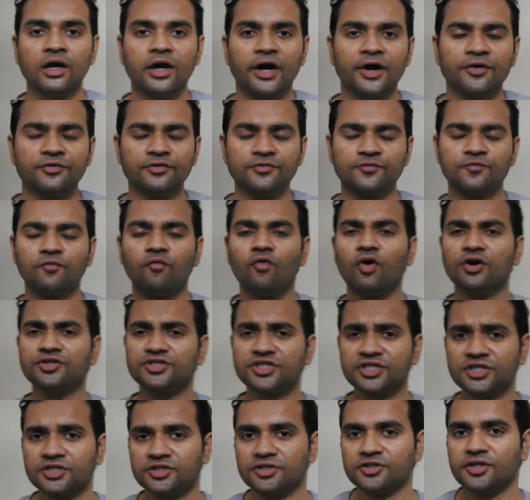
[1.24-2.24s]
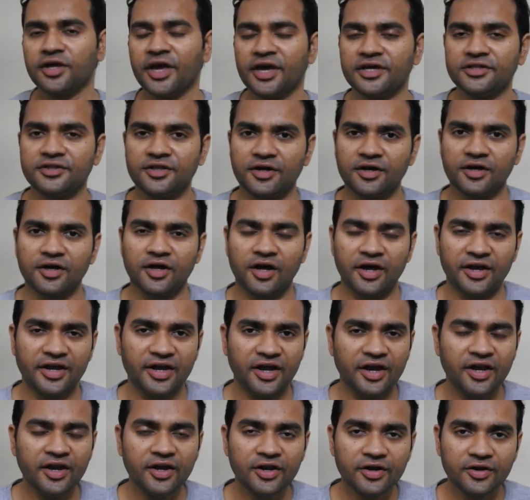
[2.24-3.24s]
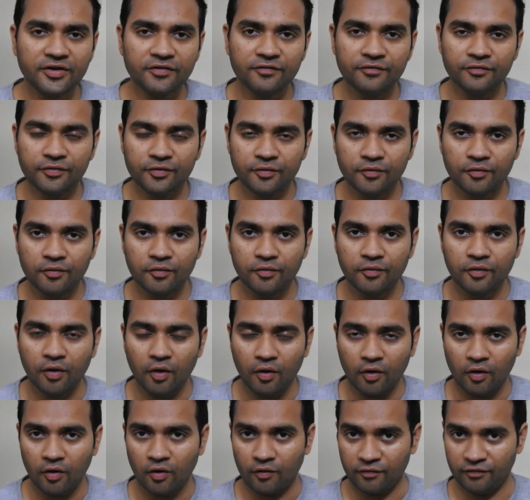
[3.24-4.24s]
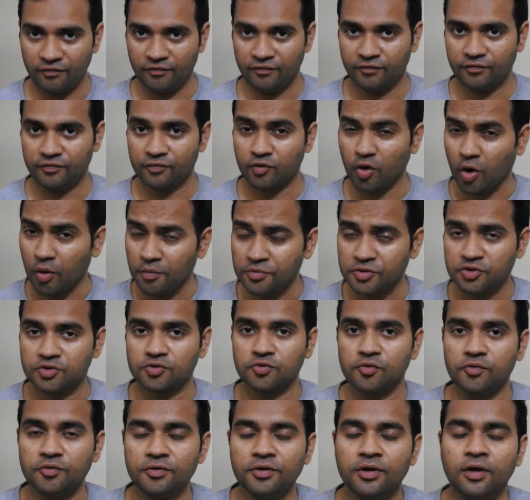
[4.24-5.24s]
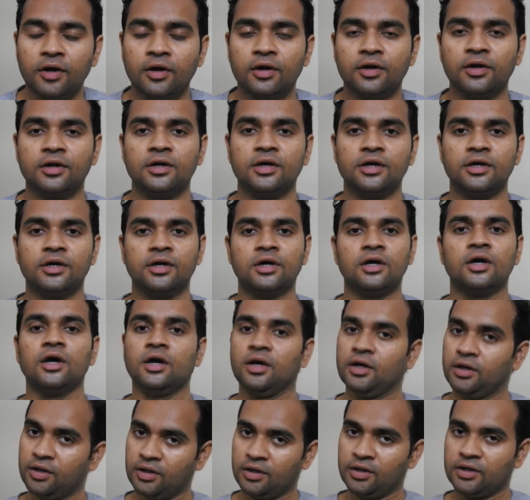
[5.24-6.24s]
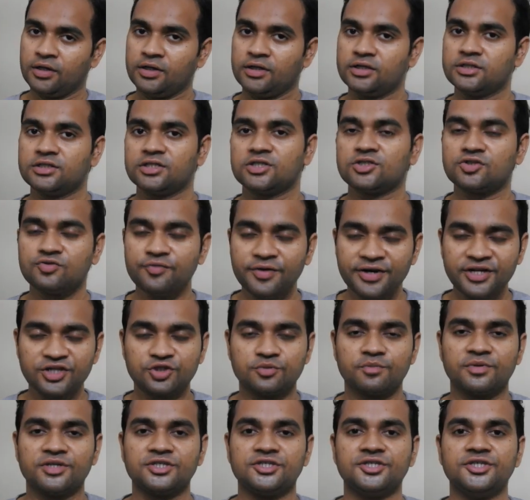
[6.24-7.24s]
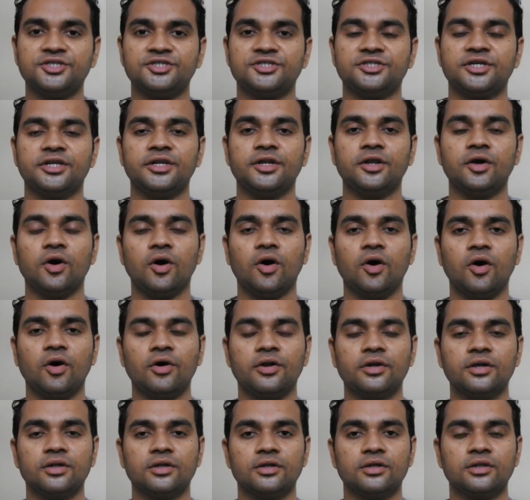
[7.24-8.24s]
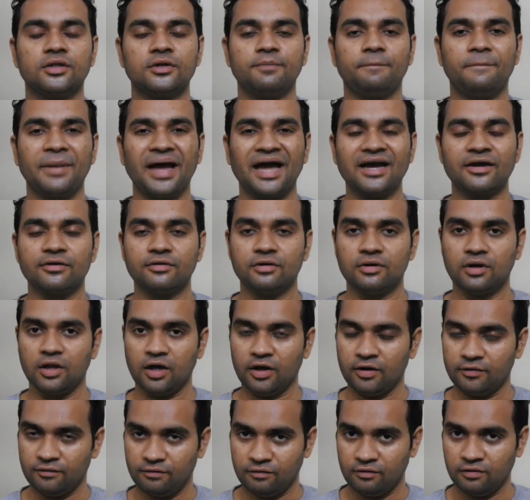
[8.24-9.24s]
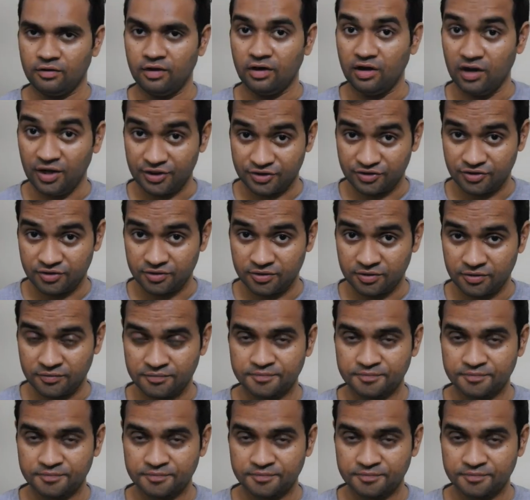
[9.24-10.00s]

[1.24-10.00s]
I was watching today the interview of Tom Stone. He's a Swedish magician on the Penguin Live lecture.